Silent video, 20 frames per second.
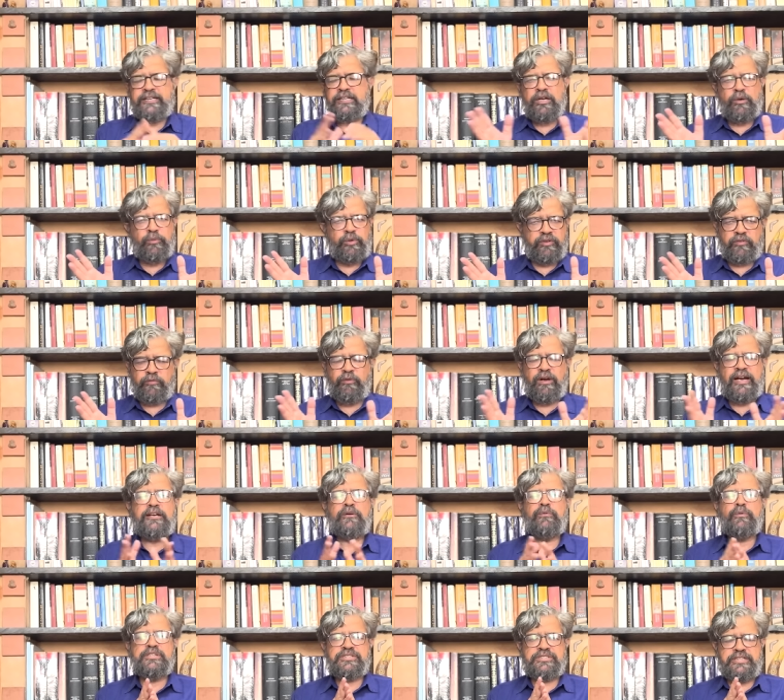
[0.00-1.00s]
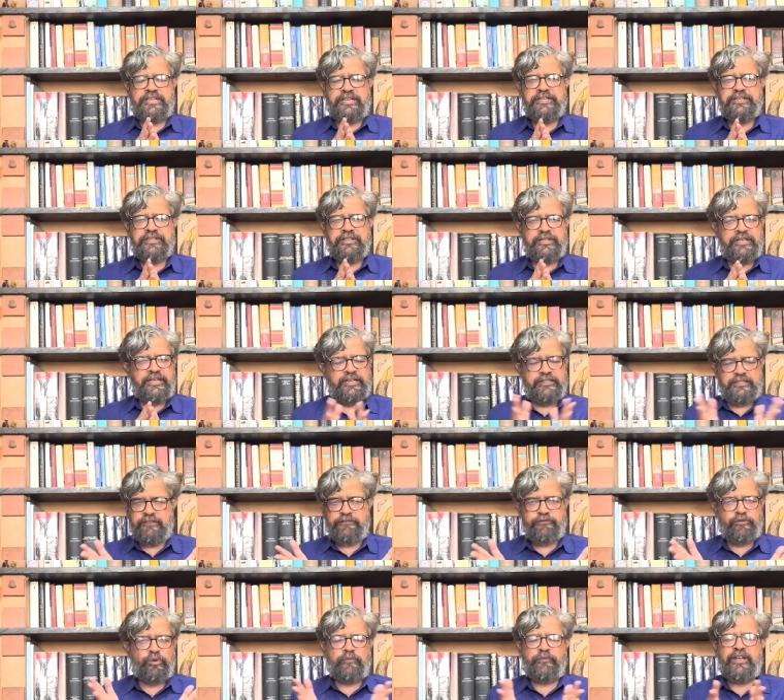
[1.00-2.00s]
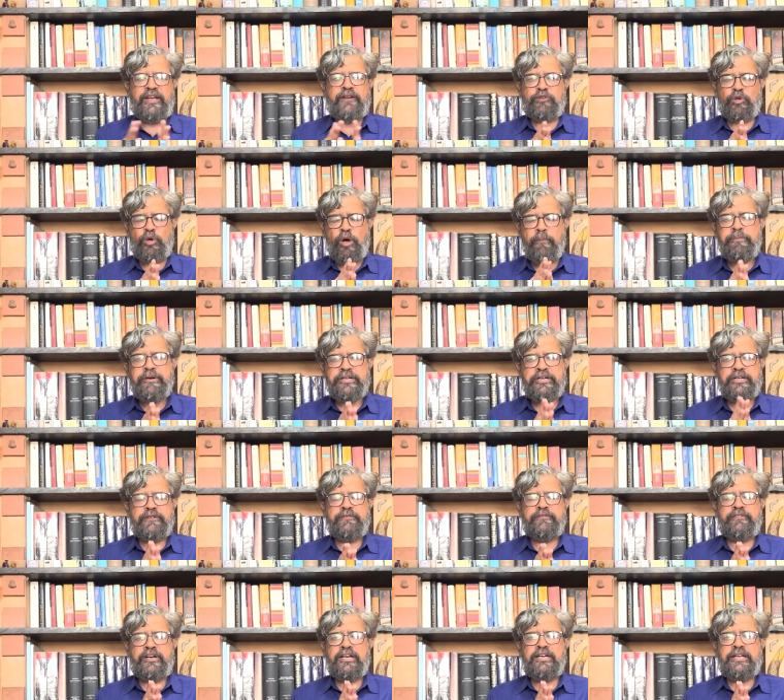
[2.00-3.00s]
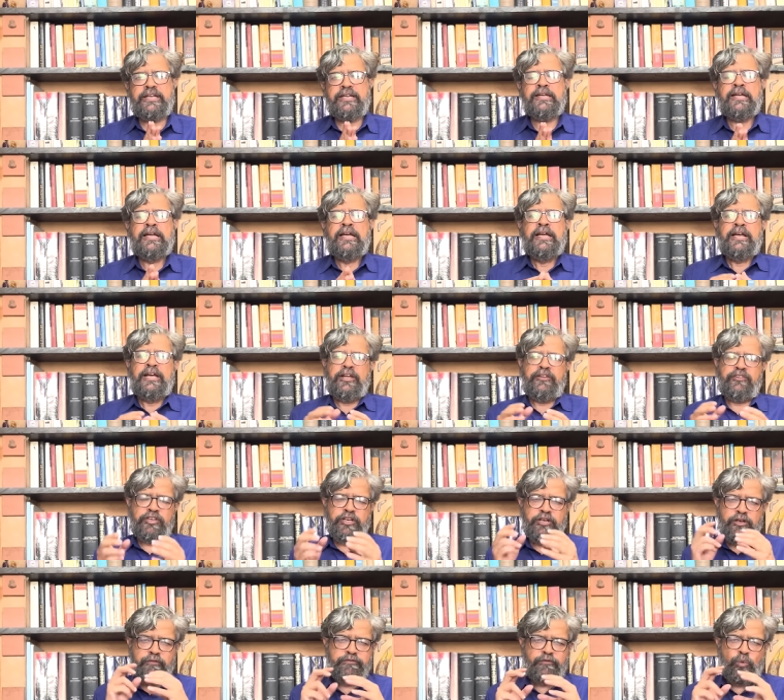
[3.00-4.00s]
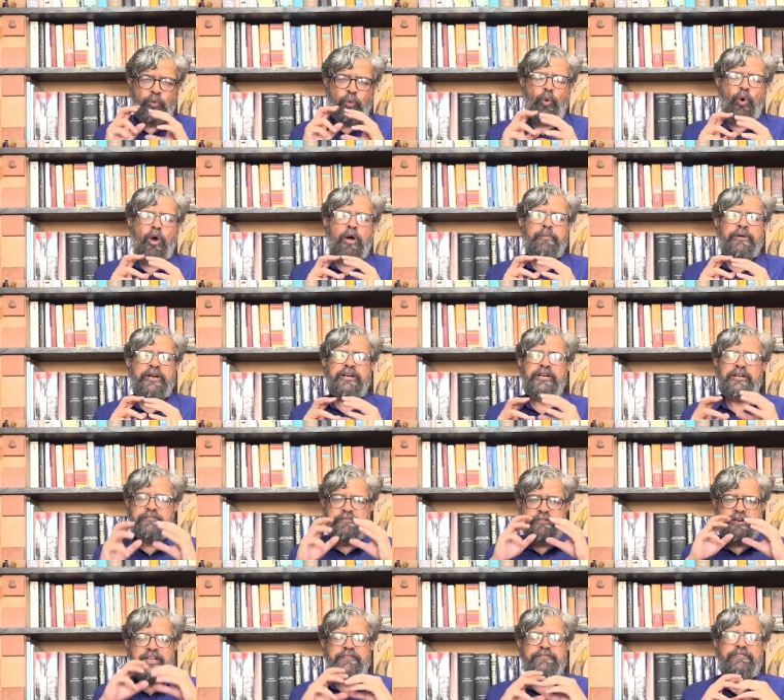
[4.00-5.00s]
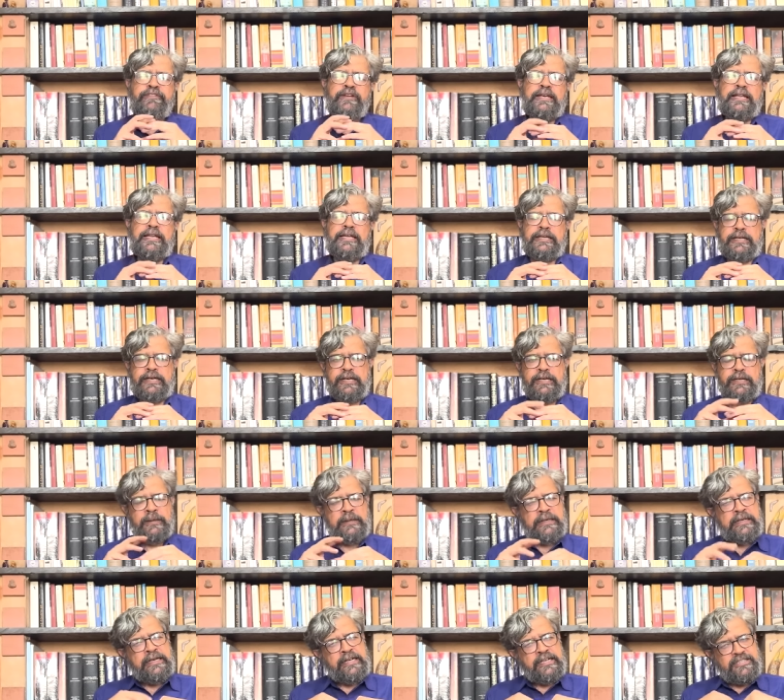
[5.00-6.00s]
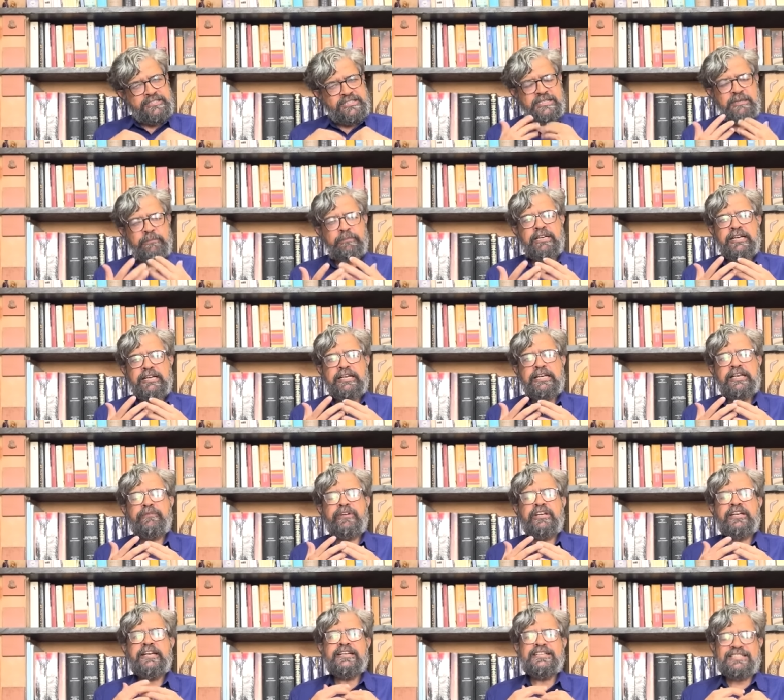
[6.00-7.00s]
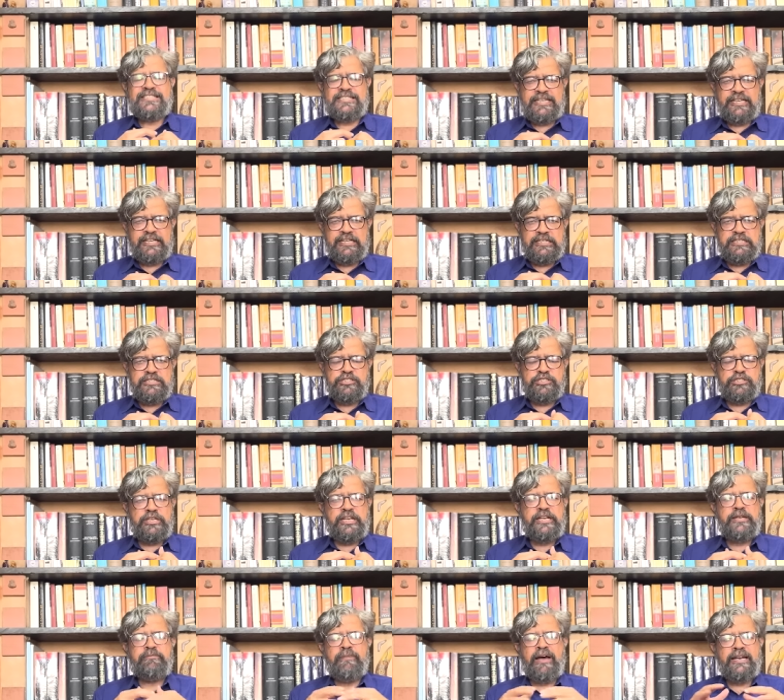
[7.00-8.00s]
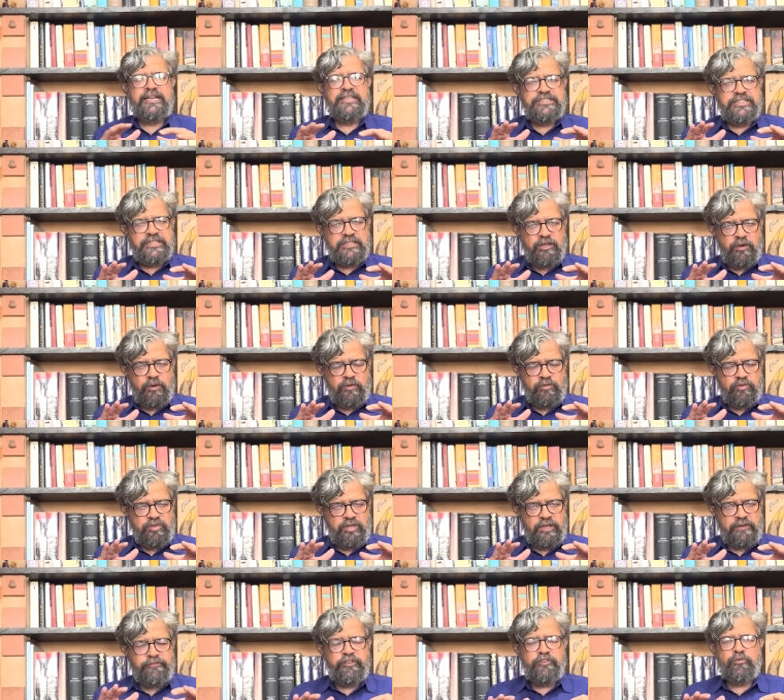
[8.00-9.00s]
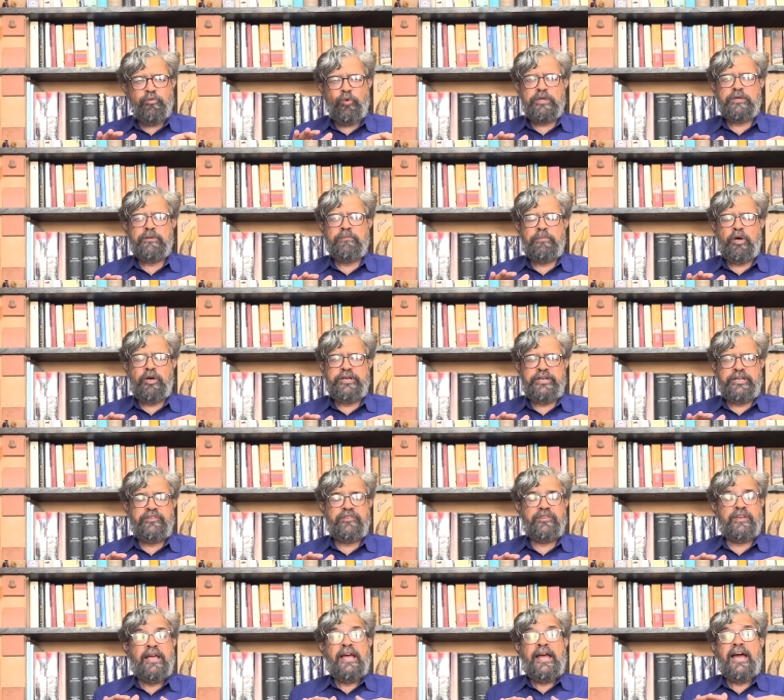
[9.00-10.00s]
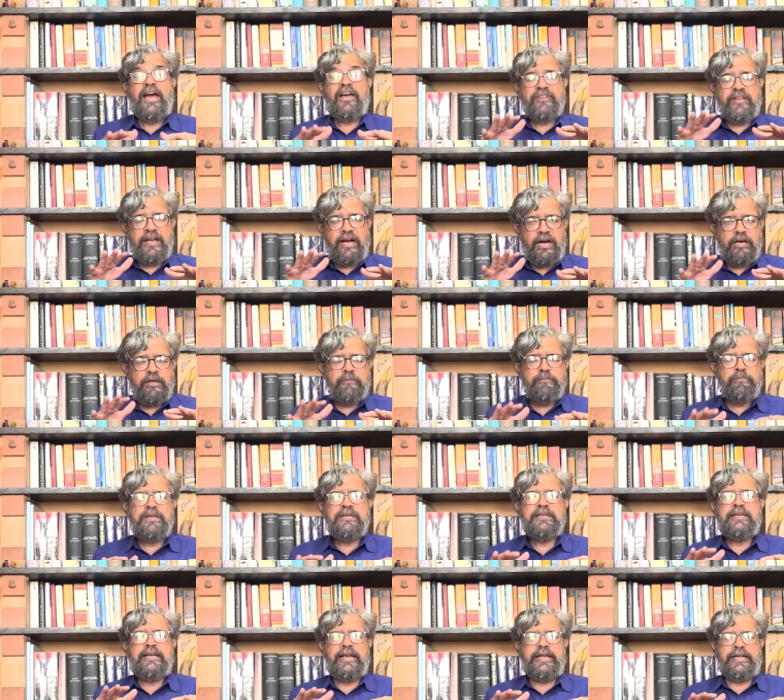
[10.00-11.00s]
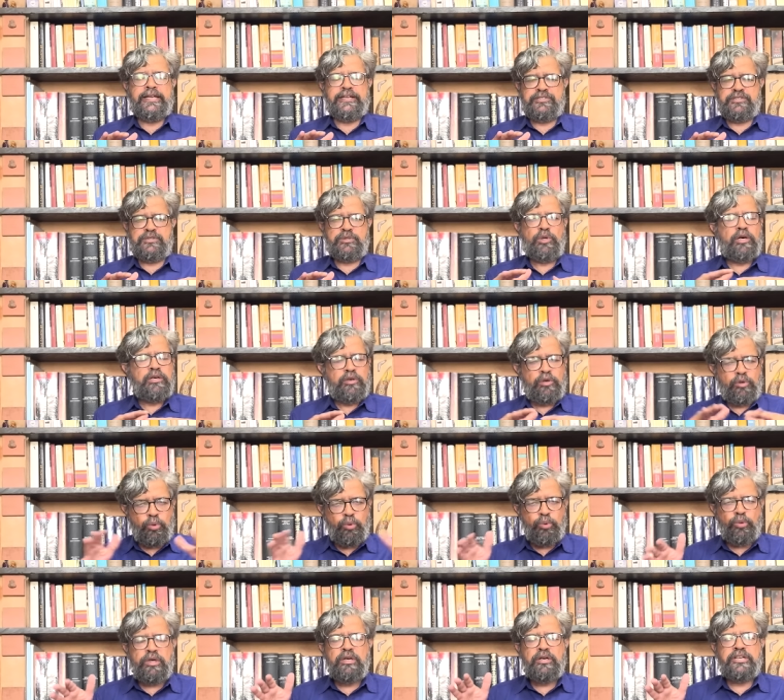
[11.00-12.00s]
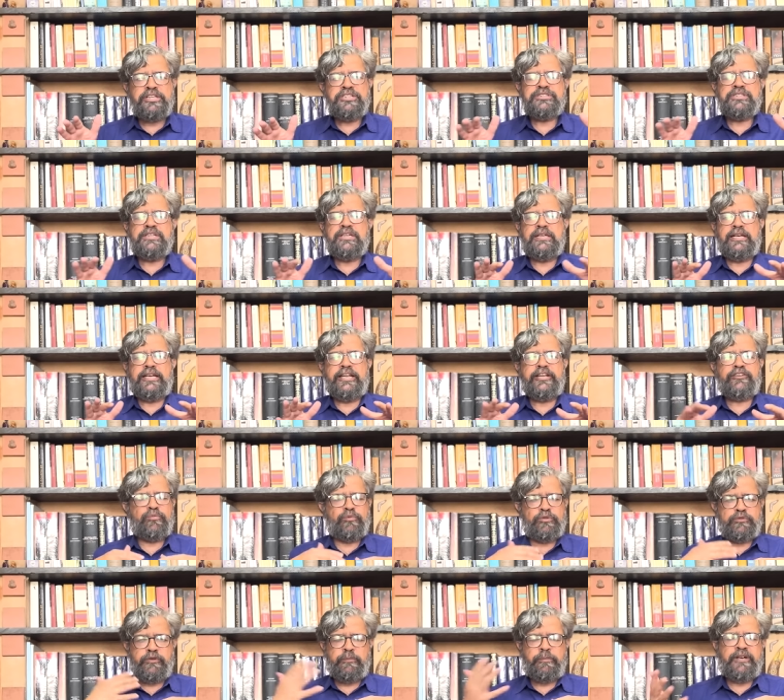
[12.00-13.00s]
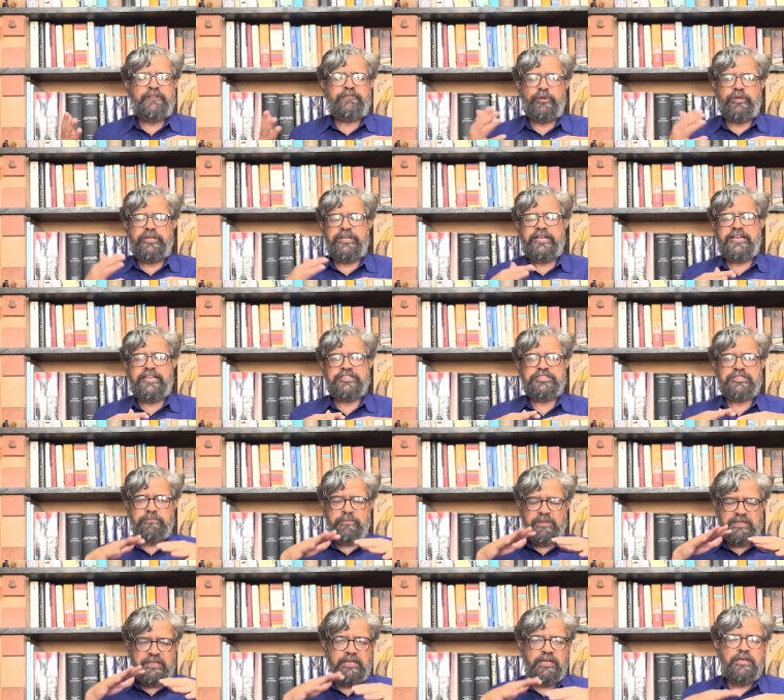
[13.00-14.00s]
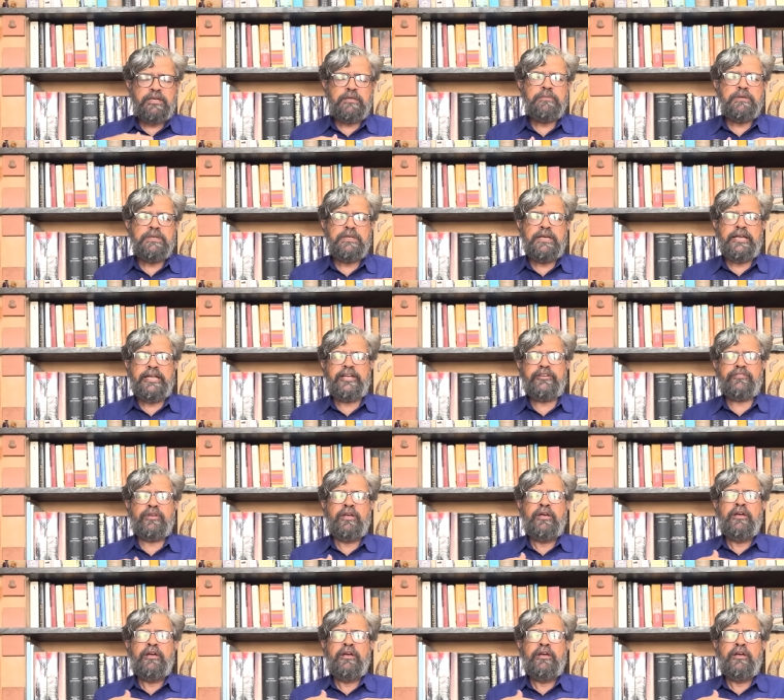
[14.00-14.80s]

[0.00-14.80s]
now it's Wild West territory, and therefore we have competitive drilling instead of cooperative refilling, right? Similarly, we need skills in managing our surface water bodies as urban lakes. Not rural regional lakes, which were meant for irrigation, but urban lakes,